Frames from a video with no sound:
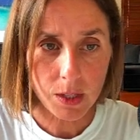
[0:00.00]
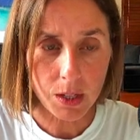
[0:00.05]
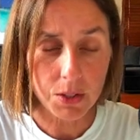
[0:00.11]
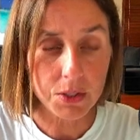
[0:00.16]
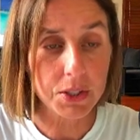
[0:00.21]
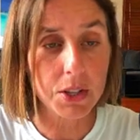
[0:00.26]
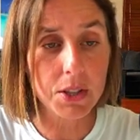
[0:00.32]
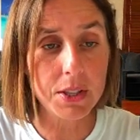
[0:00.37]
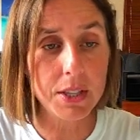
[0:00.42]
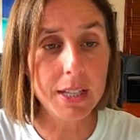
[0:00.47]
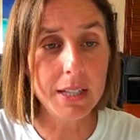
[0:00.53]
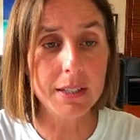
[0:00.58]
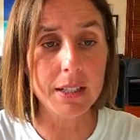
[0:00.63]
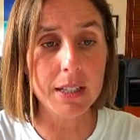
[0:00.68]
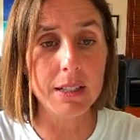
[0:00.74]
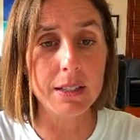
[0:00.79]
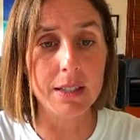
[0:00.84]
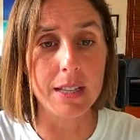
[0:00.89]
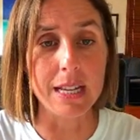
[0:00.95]
So this
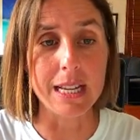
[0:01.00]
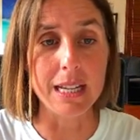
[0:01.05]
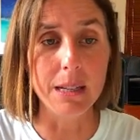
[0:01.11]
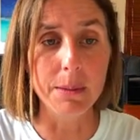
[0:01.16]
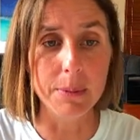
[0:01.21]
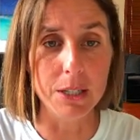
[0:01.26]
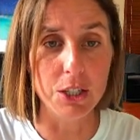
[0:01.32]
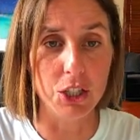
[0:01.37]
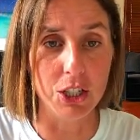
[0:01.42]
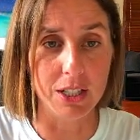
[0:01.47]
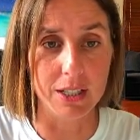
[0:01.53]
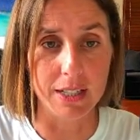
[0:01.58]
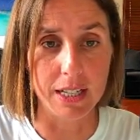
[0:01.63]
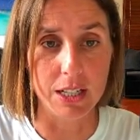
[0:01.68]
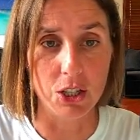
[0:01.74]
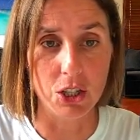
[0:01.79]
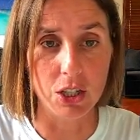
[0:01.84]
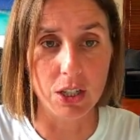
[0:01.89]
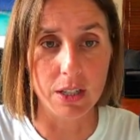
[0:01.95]
is the image
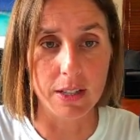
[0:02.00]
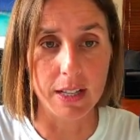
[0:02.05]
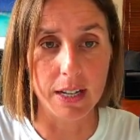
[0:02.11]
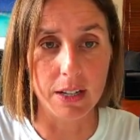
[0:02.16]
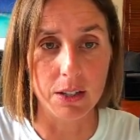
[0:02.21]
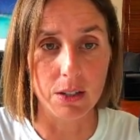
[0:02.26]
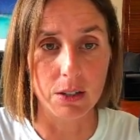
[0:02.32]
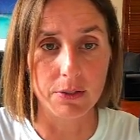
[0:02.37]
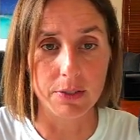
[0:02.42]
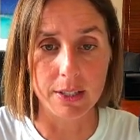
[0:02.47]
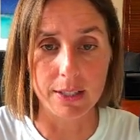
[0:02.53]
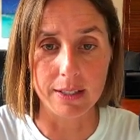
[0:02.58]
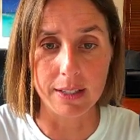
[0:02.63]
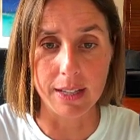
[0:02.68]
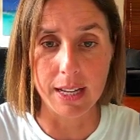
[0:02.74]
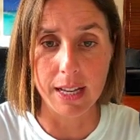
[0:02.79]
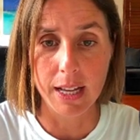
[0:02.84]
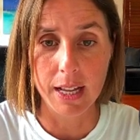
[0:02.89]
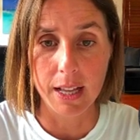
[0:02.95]
extension that
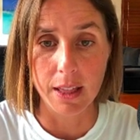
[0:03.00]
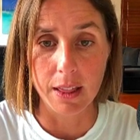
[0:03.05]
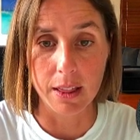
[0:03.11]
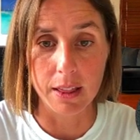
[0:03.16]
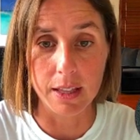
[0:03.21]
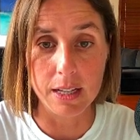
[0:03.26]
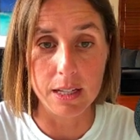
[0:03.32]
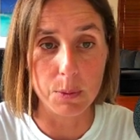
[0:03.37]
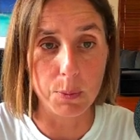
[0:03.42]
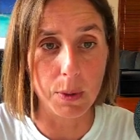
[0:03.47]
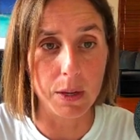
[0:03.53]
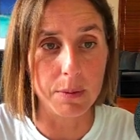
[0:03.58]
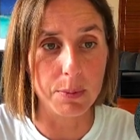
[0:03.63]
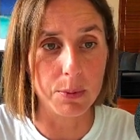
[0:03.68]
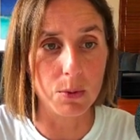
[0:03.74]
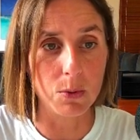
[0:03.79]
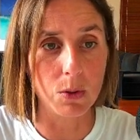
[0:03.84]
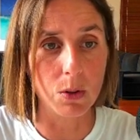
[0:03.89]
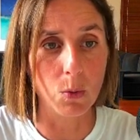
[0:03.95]
obviously these
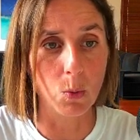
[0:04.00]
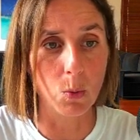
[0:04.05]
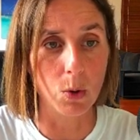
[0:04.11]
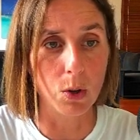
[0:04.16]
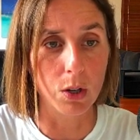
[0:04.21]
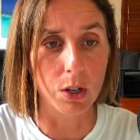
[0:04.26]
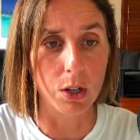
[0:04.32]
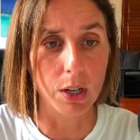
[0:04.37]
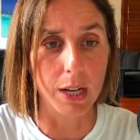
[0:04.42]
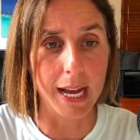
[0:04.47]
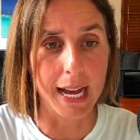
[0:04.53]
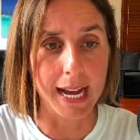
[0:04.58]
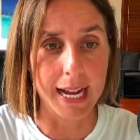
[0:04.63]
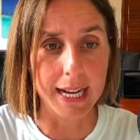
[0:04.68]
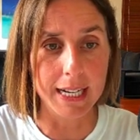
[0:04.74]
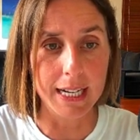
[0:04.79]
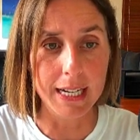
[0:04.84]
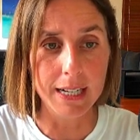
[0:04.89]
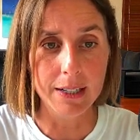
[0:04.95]
people were
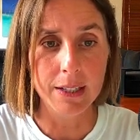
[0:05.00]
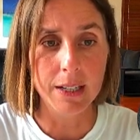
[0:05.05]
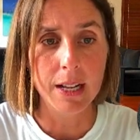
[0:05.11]
adding.